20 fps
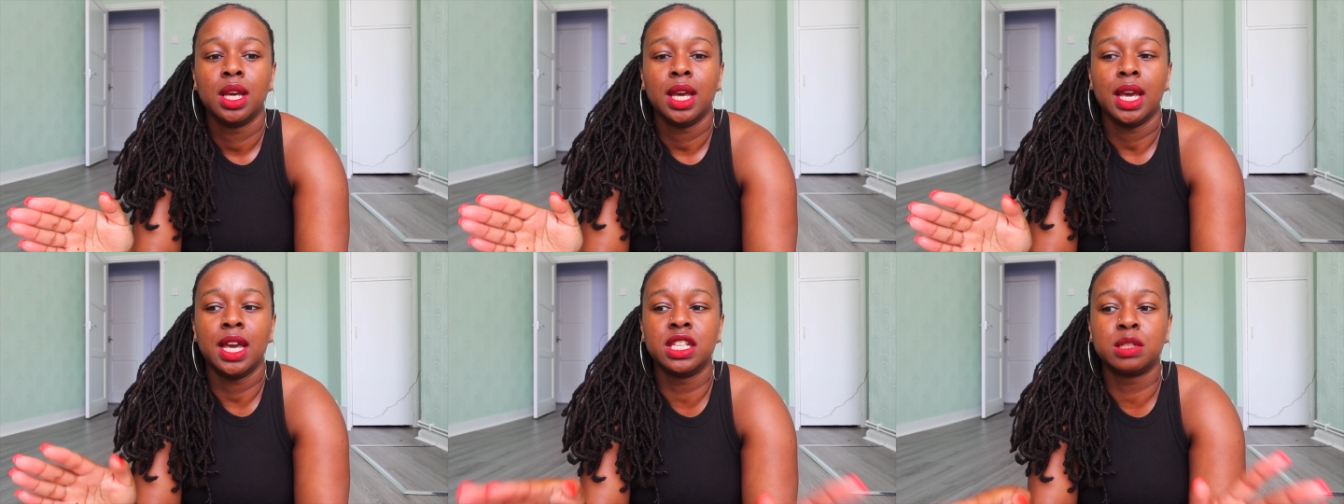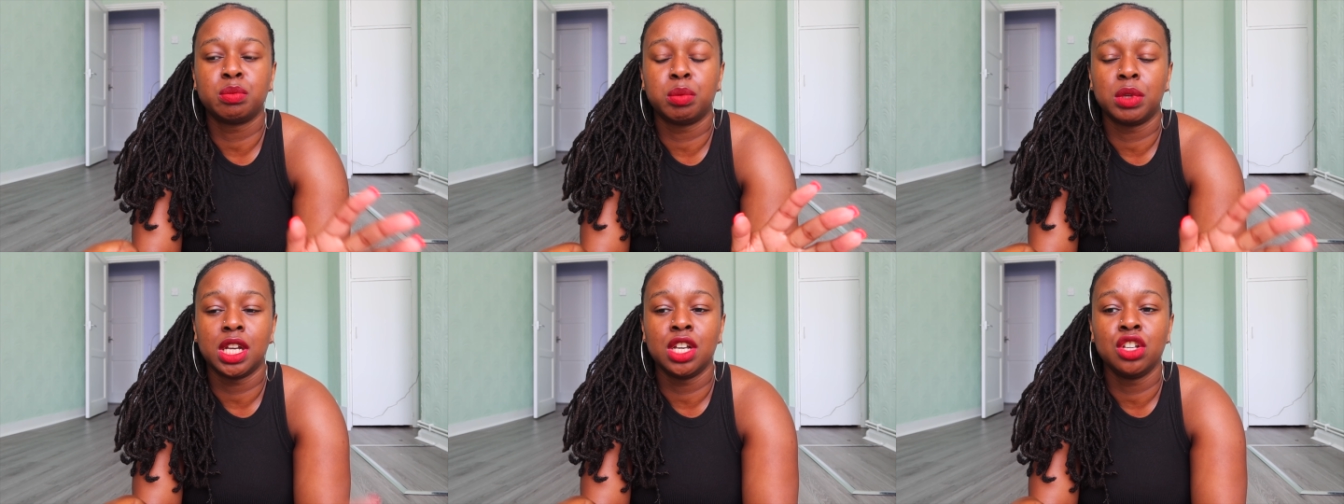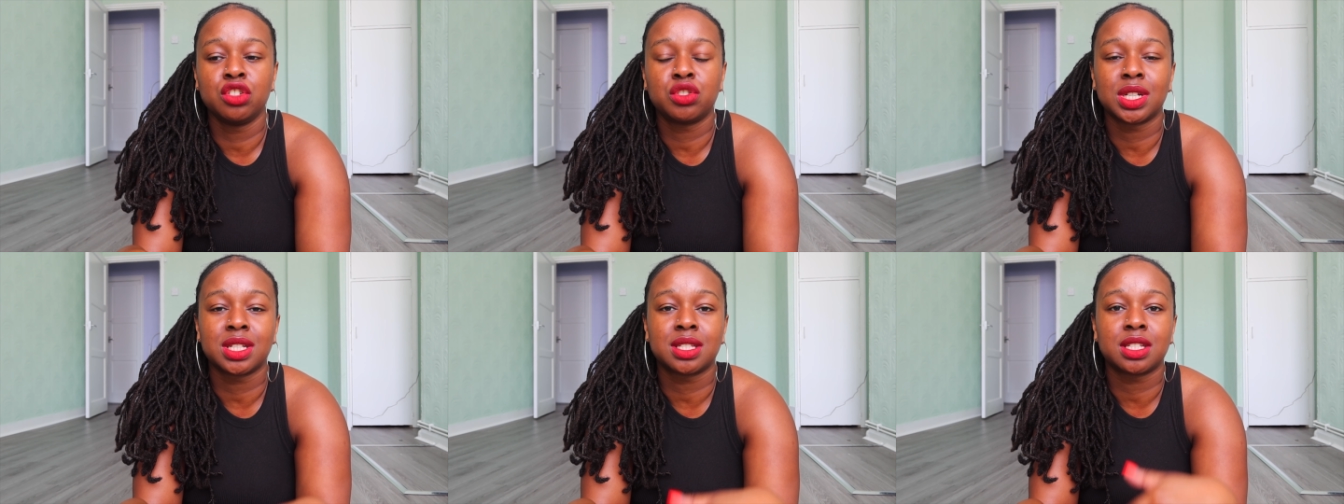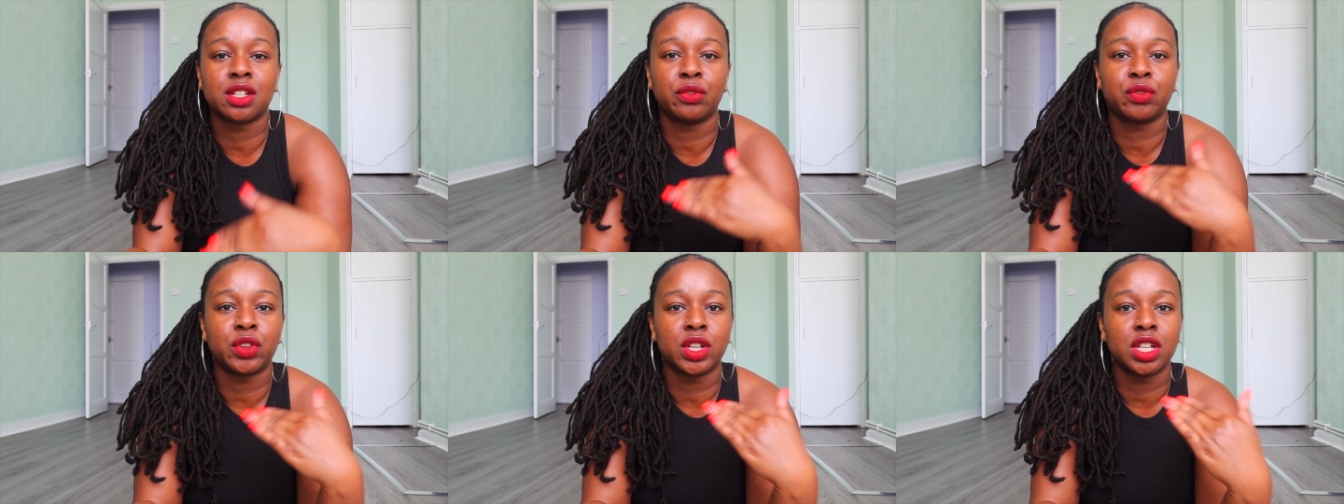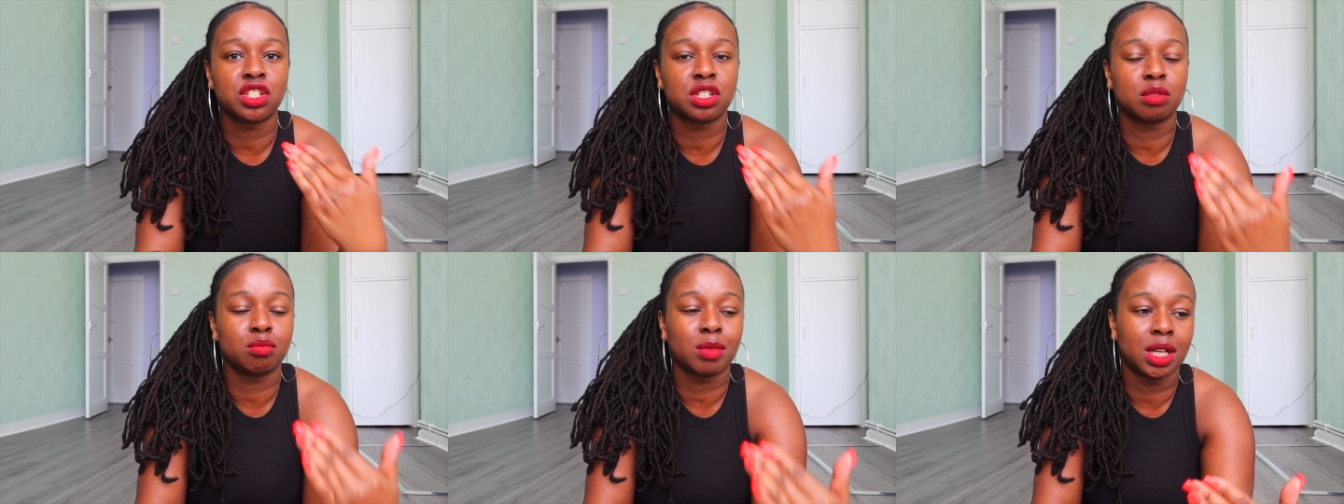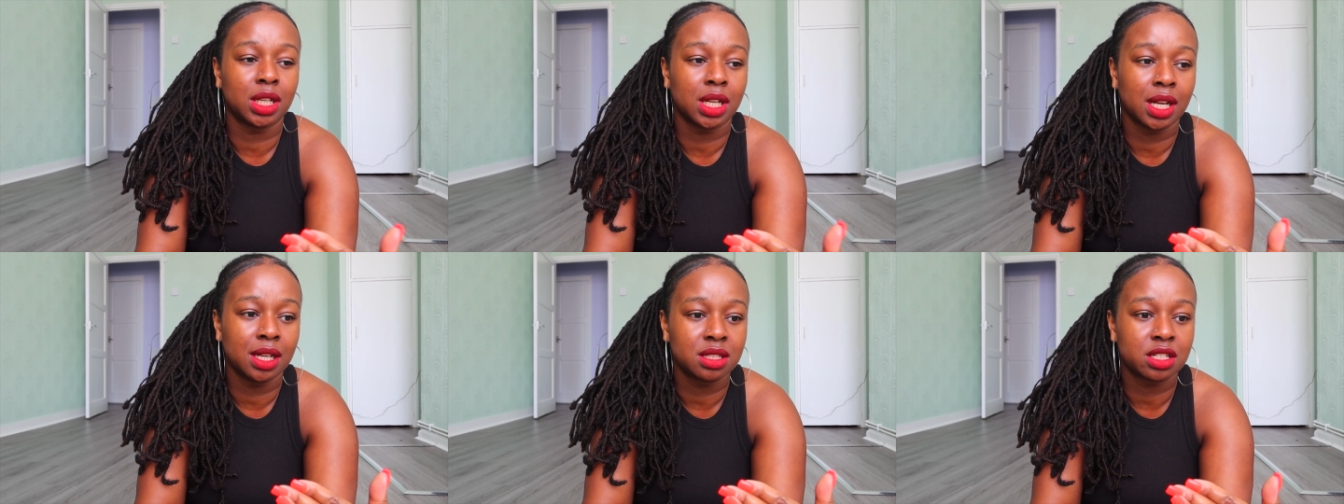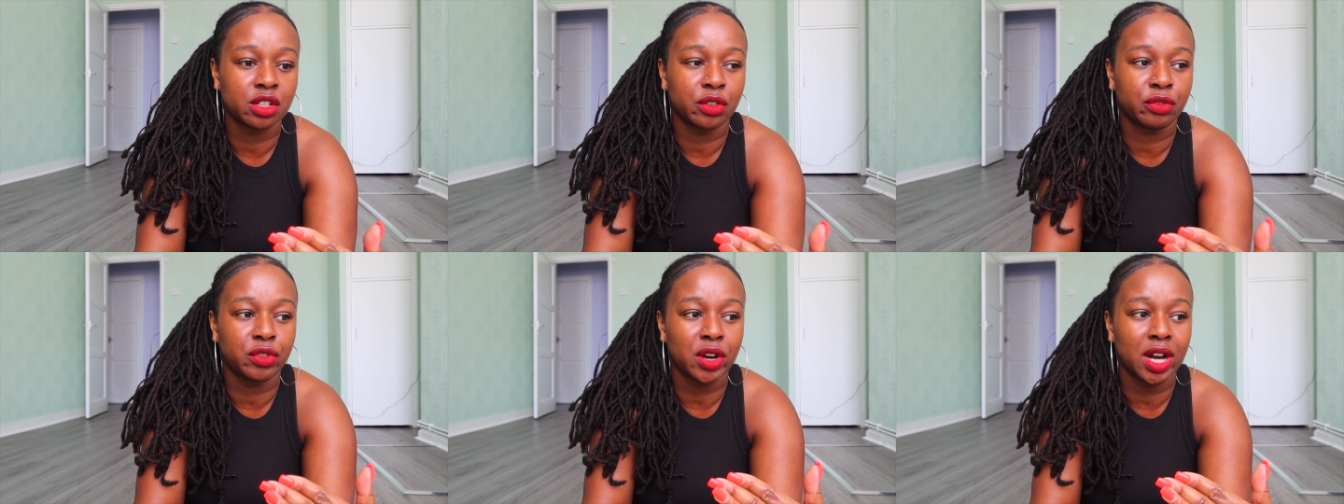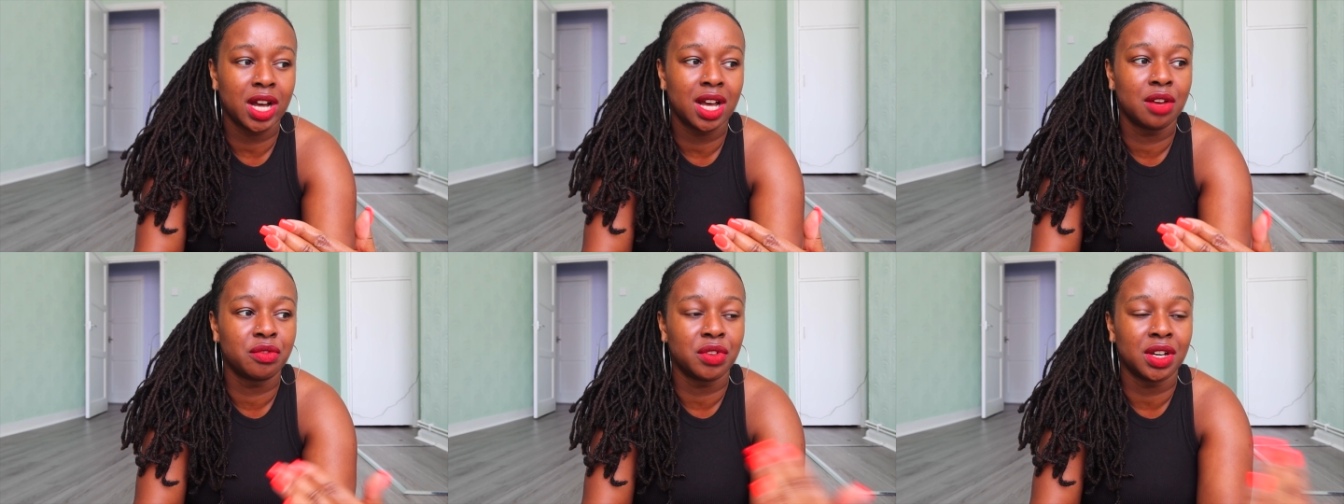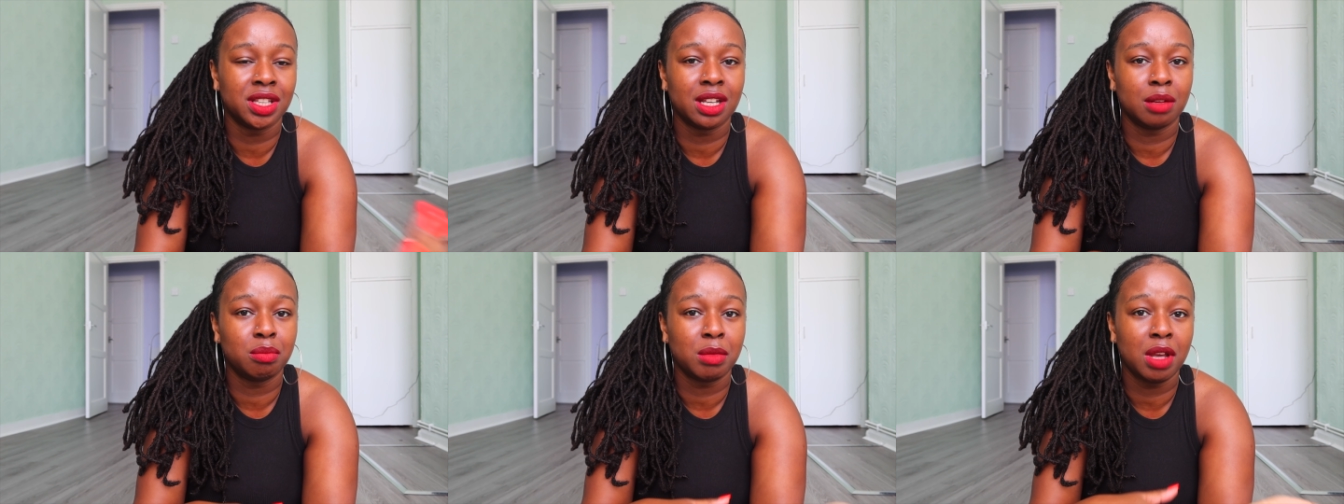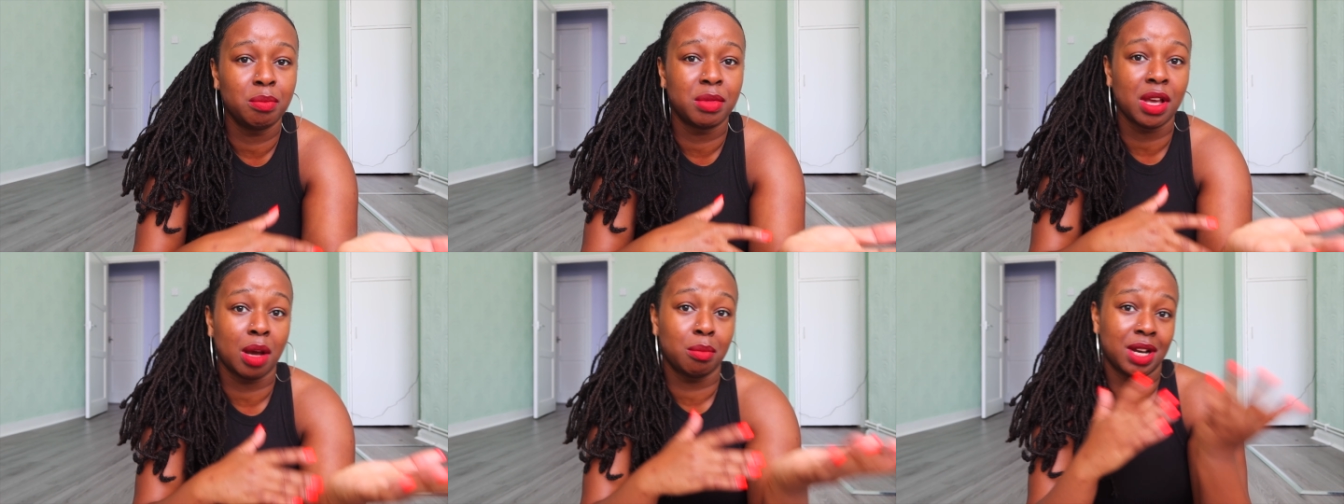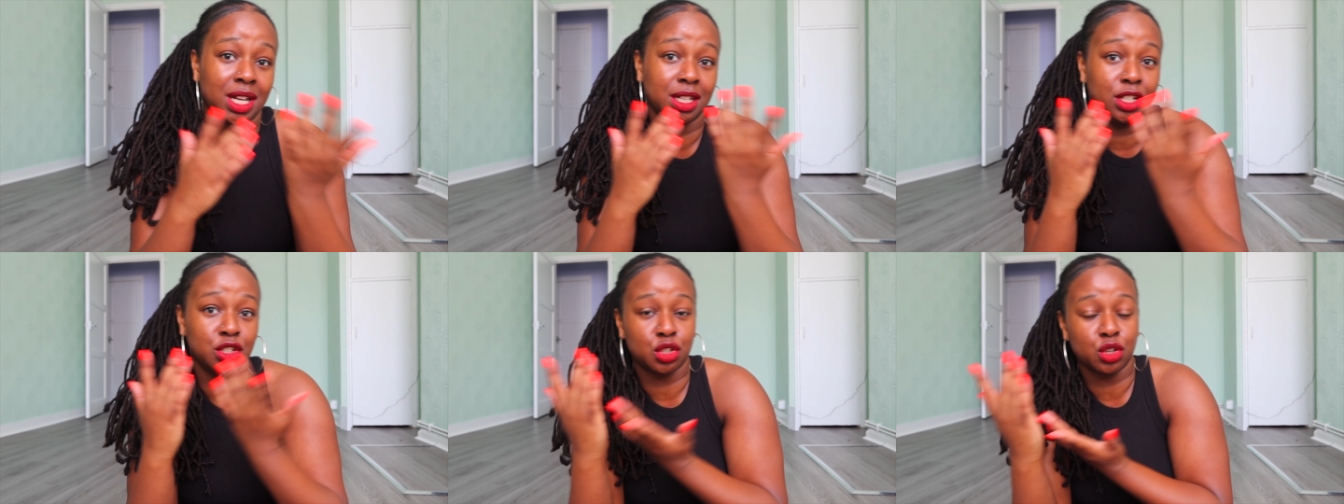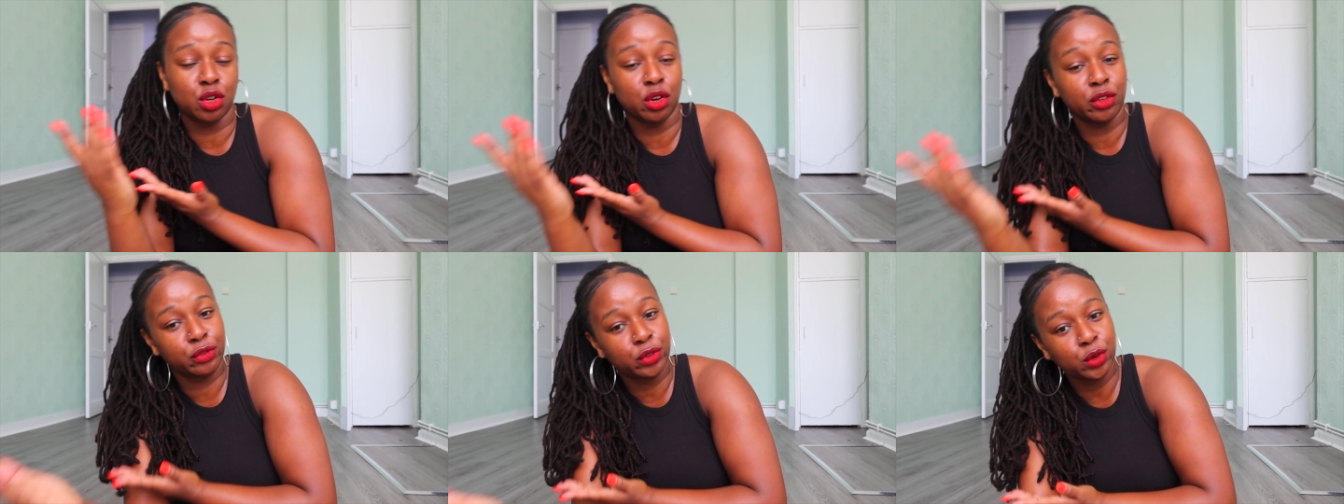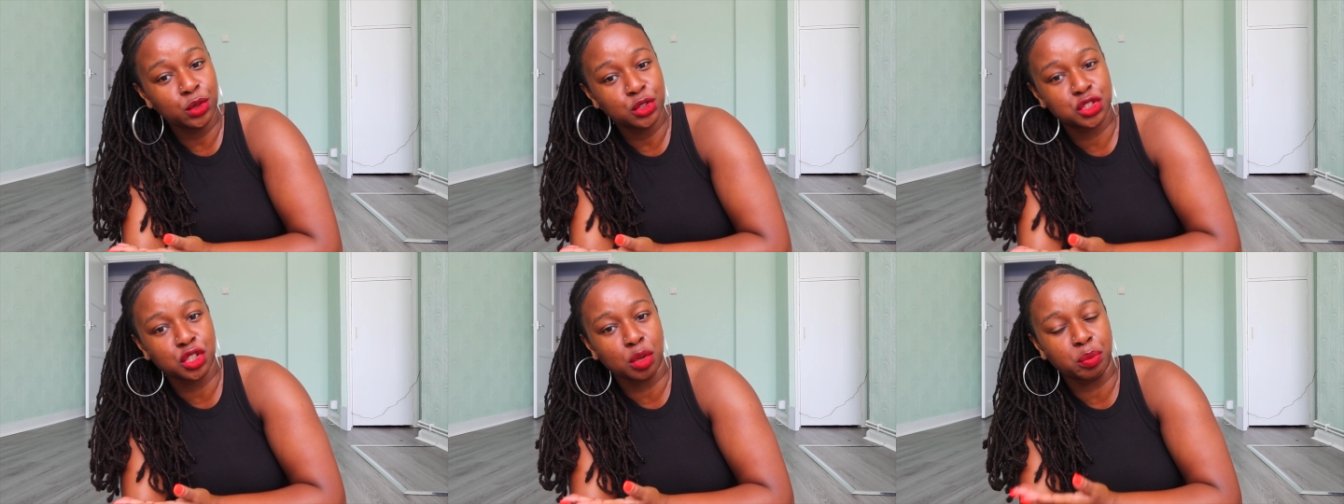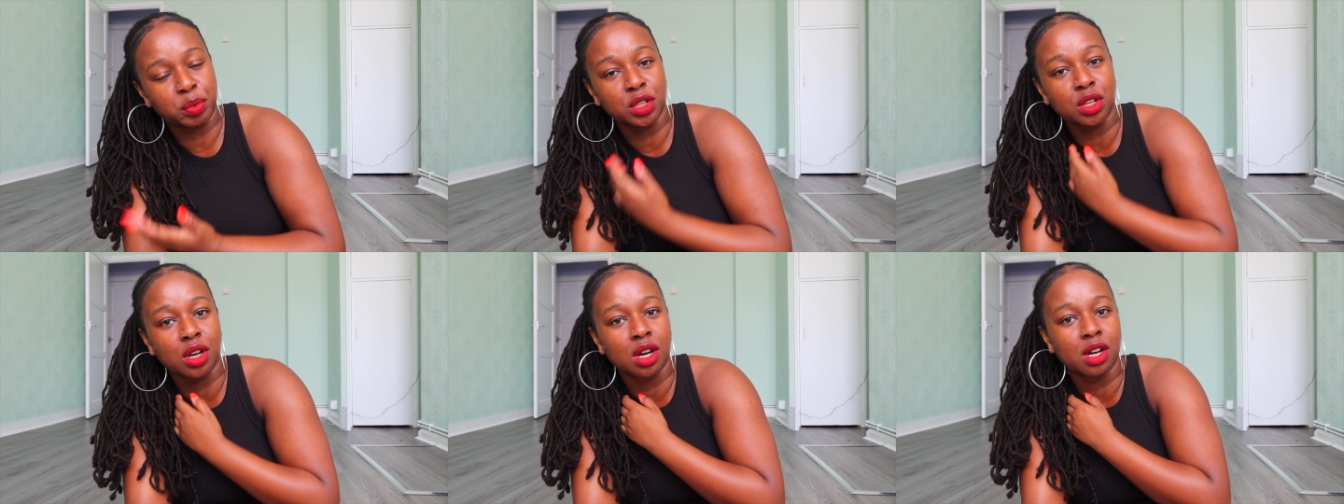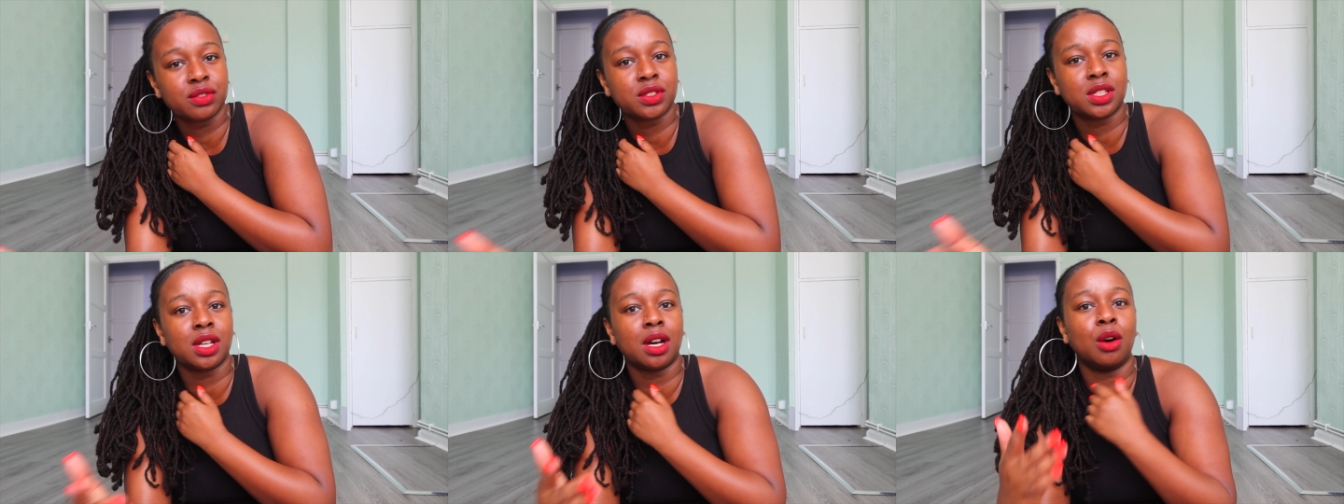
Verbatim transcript: it's been interesting finishing my nine to five and then maybe I might need to go food shopping after,